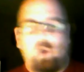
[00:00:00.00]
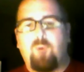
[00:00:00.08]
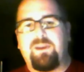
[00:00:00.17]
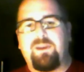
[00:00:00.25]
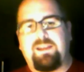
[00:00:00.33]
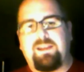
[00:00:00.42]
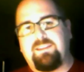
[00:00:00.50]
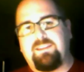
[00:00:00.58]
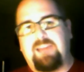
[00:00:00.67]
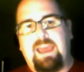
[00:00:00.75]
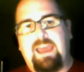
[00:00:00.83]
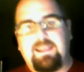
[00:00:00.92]
and easy to
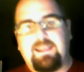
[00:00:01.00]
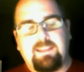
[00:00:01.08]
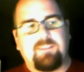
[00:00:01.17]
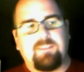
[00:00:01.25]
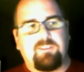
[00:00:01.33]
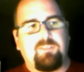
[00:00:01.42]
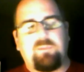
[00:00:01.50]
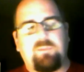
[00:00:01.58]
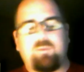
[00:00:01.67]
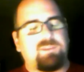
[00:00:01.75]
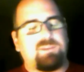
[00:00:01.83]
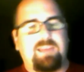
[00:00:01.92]
add things. So some people
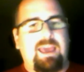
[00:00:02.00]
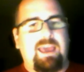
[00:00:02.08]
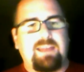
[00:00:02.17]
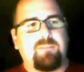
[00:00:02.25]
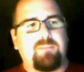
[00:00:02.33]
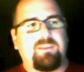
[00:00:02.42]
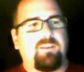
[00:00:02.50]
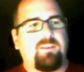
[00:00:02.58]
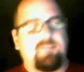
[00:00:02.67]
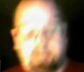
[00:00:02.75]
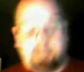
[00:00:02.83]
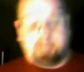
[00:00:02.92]
just add themselves
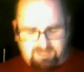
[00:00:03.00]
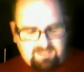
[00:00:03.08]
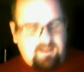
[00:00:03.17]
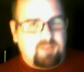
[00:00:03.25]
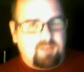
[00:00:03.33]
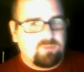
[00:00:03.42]
like 600